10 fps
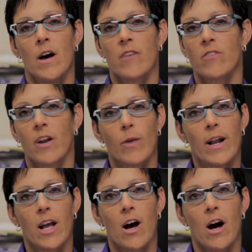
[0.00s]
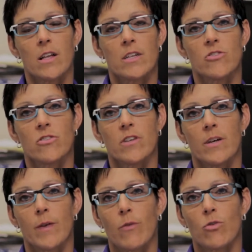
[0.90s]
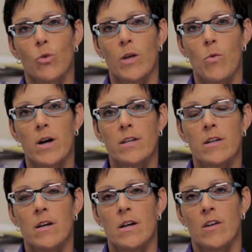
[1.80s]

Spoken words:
I started right out of college when I was 21,